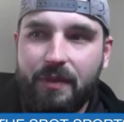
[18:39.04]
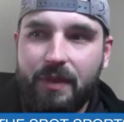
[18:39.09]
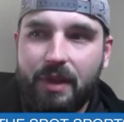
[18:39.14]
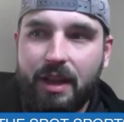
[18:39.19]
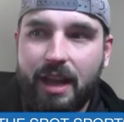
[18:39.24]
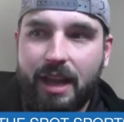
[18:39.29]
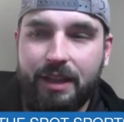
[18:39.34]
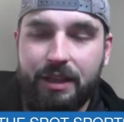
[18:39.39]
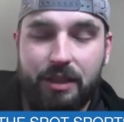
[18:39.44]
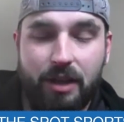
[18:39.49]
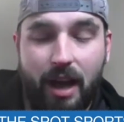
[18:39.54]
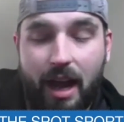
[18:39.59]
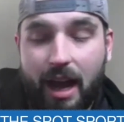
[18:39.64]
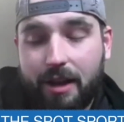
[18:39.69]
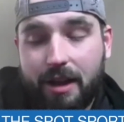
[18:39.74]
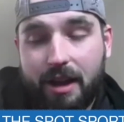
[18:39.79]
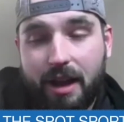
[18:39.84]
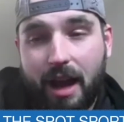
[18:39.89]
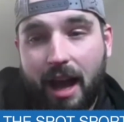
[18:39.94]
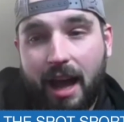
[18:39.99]
And so
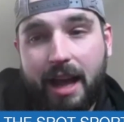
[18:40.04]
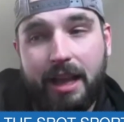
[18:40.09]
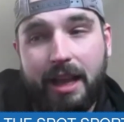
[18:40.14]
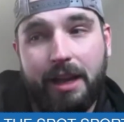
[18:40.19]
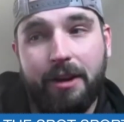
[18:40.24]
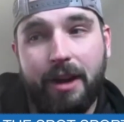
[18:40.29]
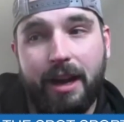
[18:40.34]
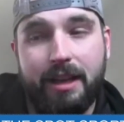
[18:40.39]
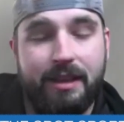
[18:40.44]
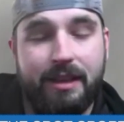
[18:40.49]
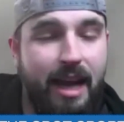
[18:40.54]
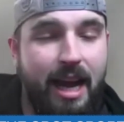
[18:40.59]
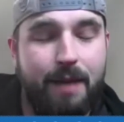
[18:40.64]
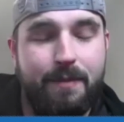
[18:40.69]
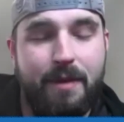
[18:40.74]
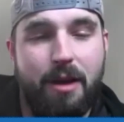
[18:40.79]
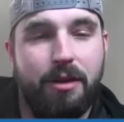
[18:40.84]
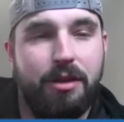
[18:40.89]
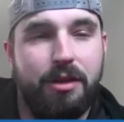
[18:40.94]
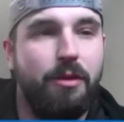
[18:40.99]
I had a great time.
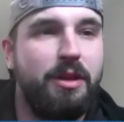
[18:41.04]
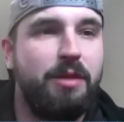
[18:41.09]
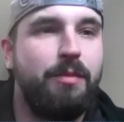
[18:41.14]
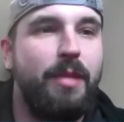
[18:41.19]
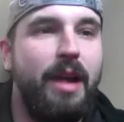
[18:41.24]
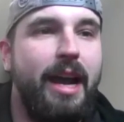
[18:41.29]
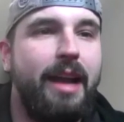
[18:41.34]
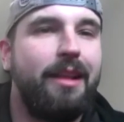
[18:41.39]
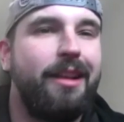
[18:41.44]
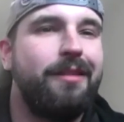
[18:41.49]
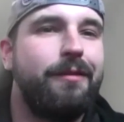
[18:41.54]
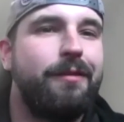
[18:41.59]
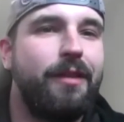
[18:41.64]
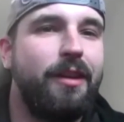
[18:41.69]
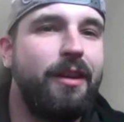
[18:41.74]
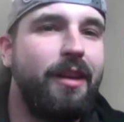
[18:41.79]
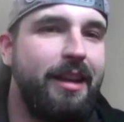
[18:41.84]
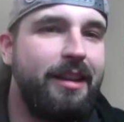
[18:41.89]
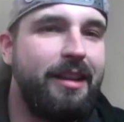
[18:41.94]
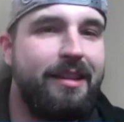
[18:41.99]
I was always battling
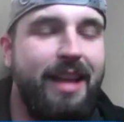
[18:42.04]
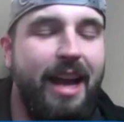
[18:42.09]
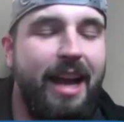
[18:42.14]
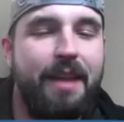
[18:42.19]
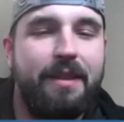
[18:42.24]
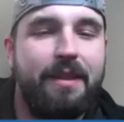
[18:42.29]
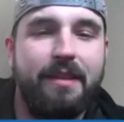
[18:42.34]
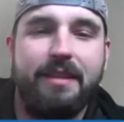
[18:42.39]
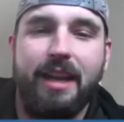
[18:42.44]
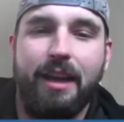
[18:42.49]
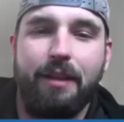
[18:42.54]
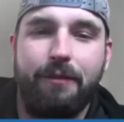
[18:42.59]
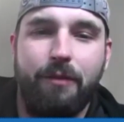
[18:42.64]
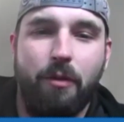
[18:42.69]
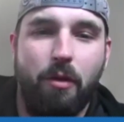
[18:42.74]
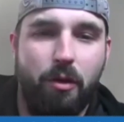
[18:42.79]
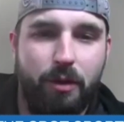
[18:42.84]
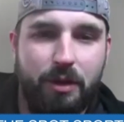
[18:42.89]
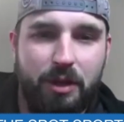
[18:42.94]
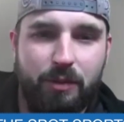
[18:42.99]
for like the 9th and 10th
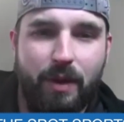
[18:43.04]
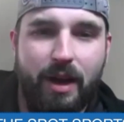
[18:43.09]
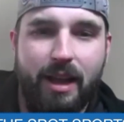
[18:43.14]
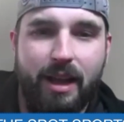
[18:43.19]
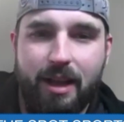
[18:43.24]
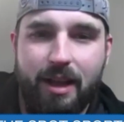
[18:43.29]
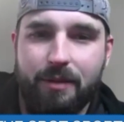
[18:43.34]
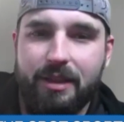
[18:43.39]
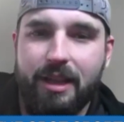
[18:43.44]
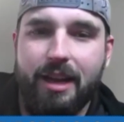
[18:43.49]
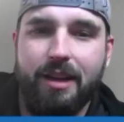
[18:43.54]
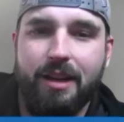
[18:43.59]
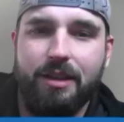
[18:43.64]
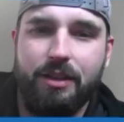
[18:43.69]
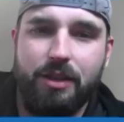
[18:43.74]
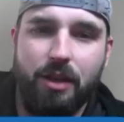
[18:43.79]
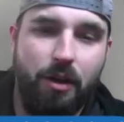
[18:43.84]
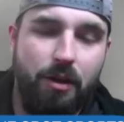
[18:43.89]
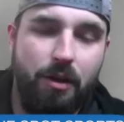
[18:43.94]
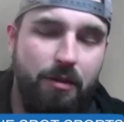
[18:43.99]
forward spot out there.
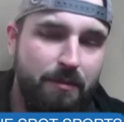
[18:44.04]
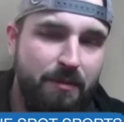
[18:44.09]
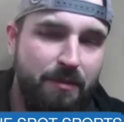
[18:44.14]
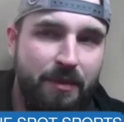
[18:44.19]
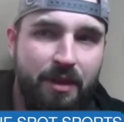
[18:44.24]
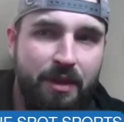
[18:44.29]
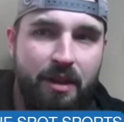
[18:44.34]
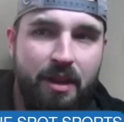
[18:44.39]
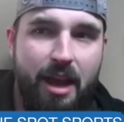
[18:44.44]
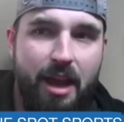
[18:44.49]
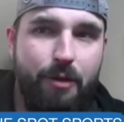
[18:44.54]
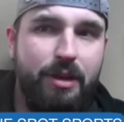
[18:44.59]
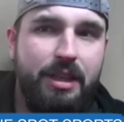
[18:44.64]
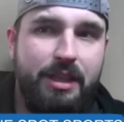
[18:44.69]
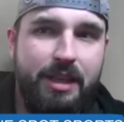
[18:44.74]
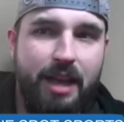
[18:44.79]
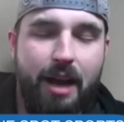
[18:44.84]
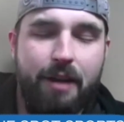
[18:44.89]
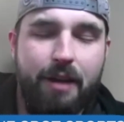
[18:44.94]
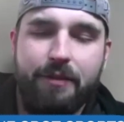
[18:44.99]
So it was
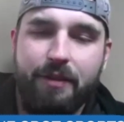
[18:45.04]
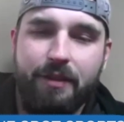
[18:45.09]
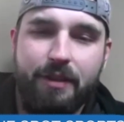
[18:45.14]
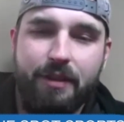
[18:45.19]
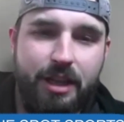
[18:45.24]
tough.